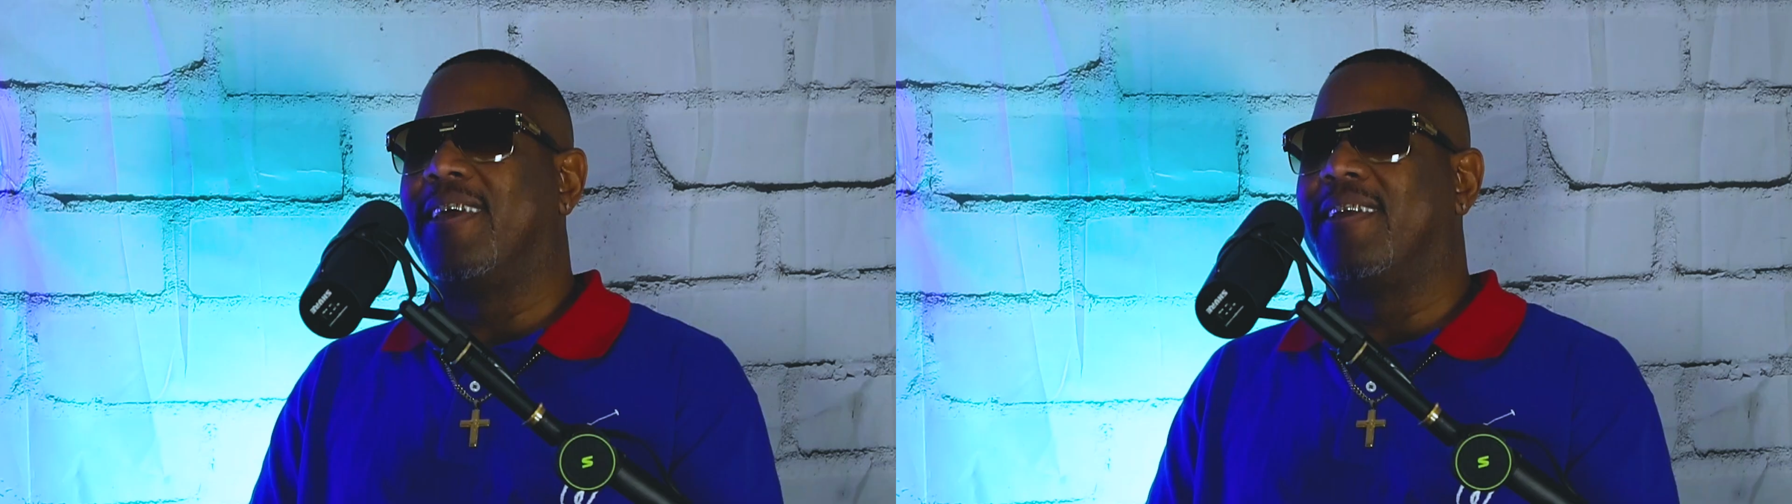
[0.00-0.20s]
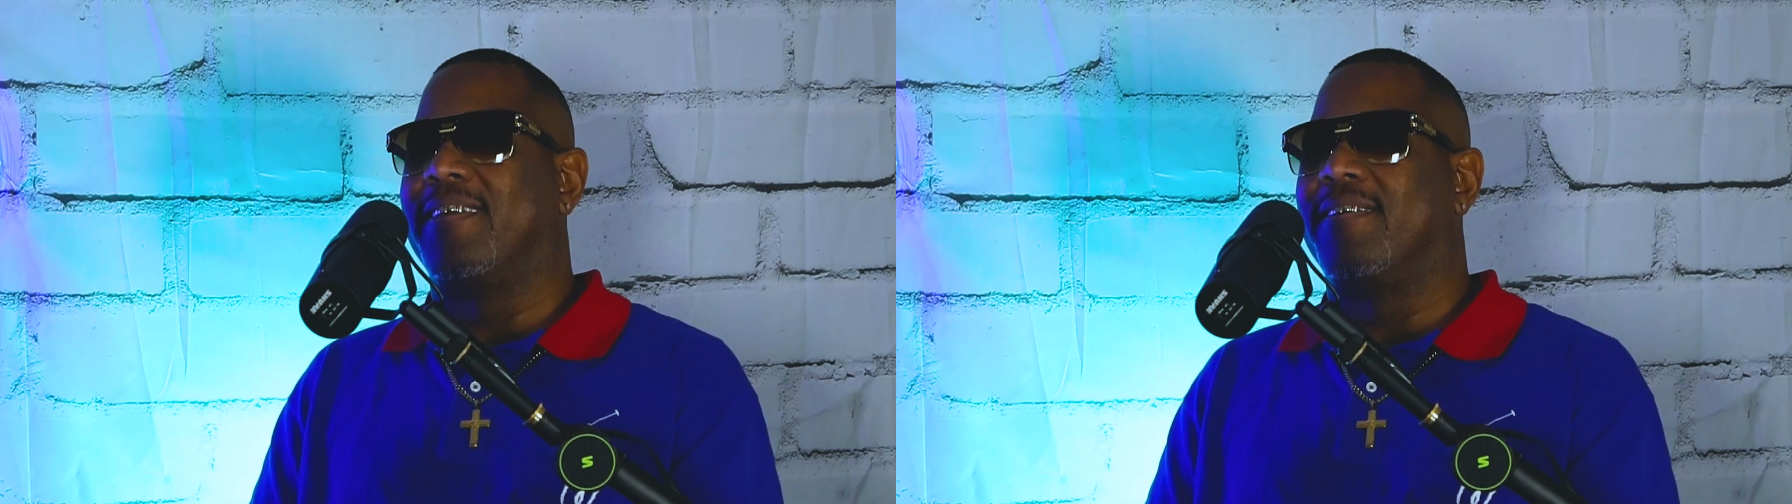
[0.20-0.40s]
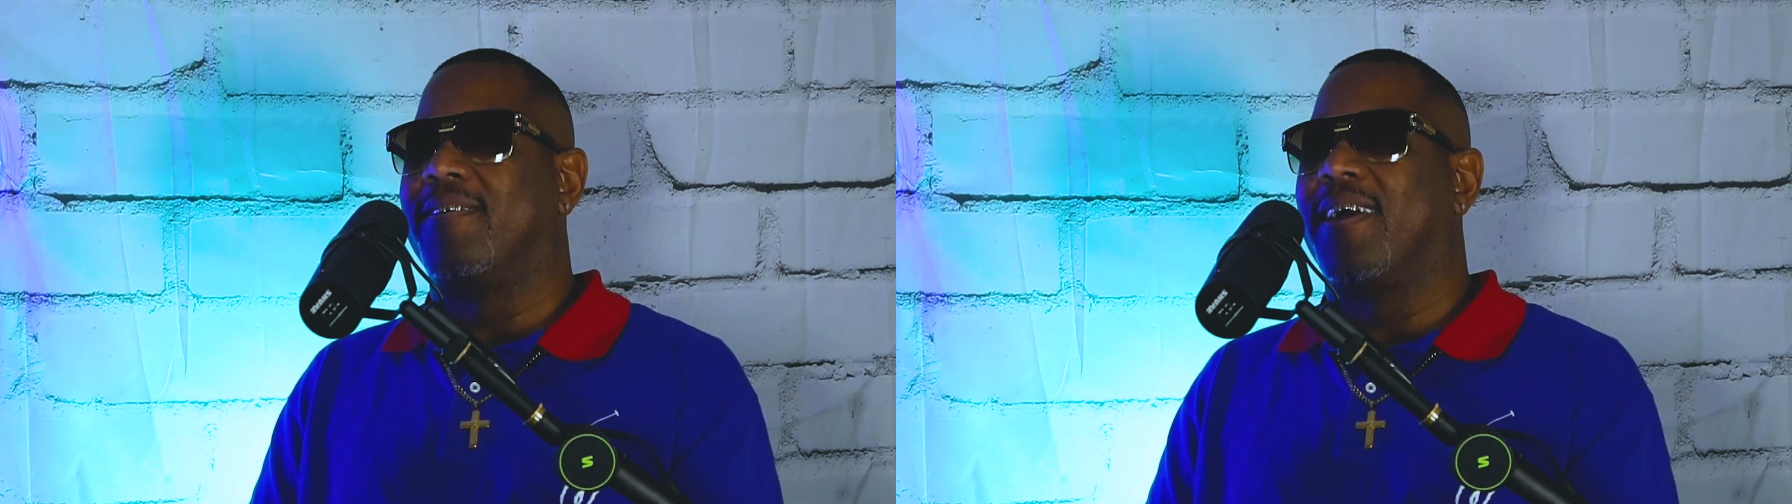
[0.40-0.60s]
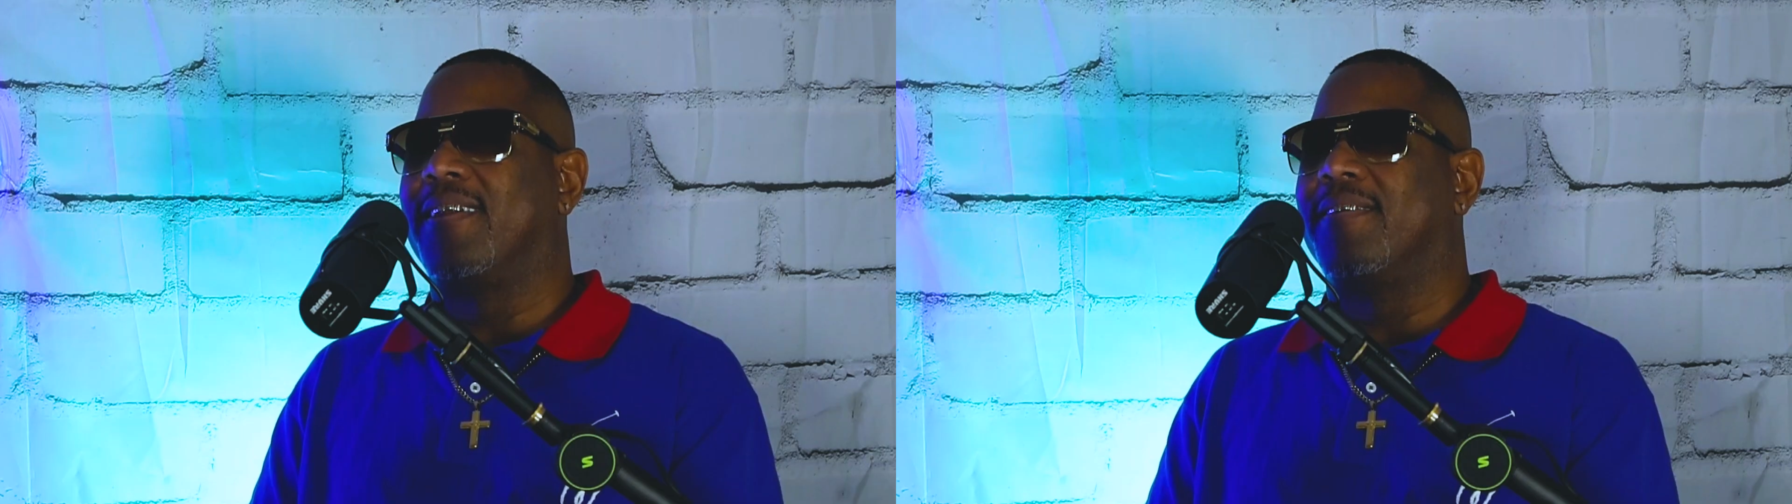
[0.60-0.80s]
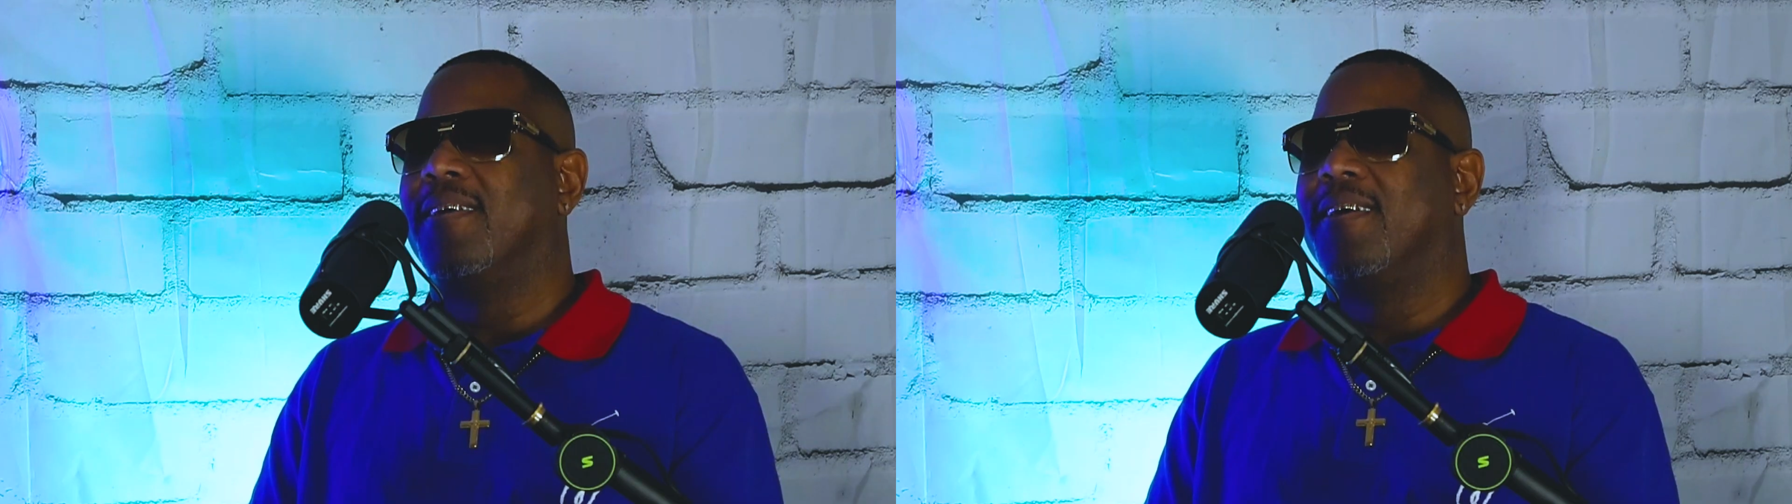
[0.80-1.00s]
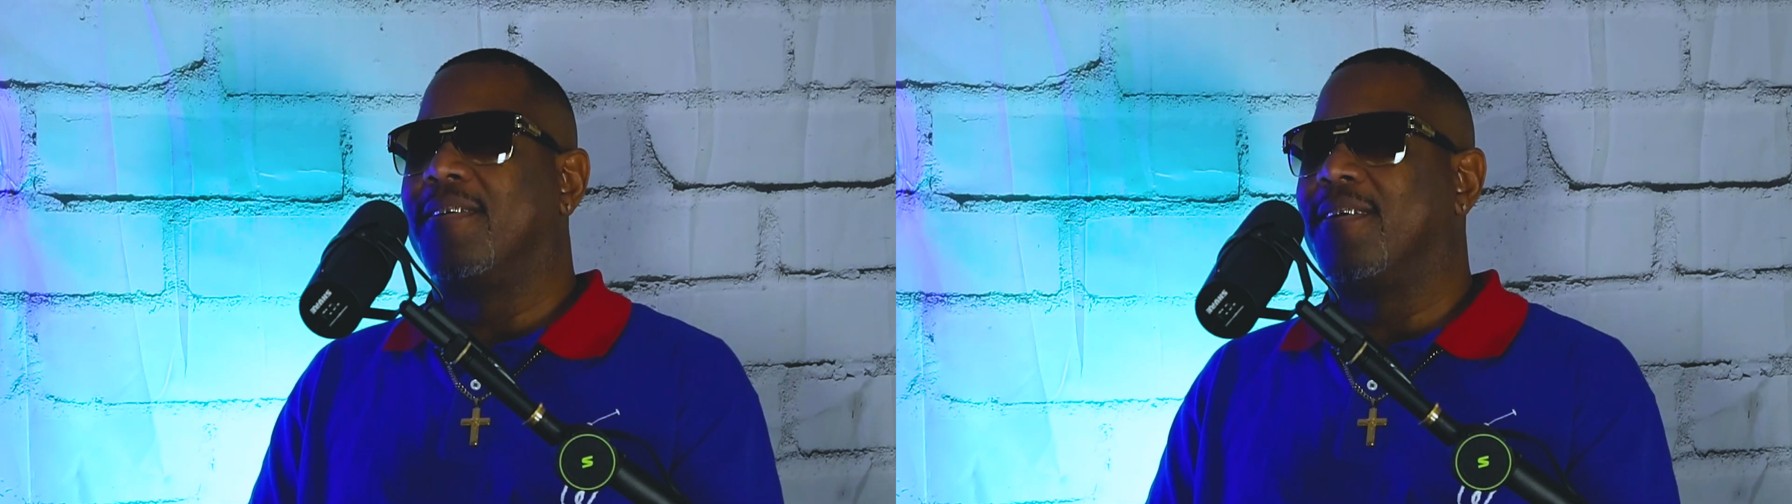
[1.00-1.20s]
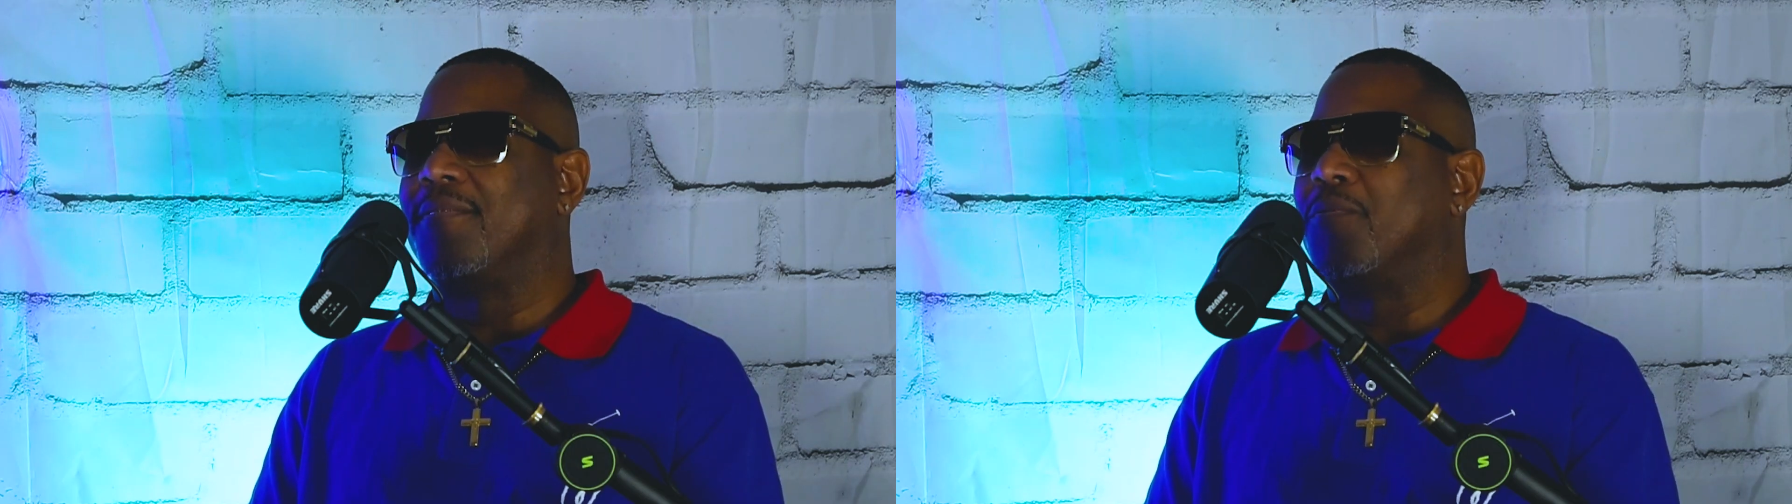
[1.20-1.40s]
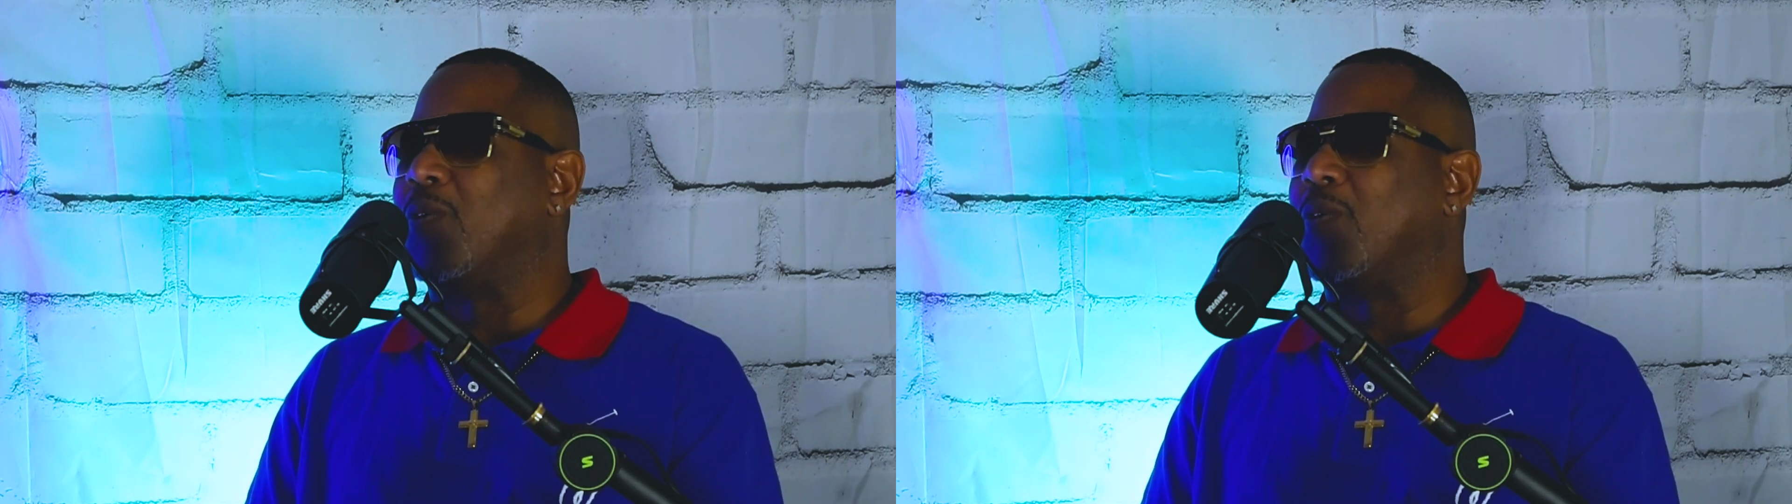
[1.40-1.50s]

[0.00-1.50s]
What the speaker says: and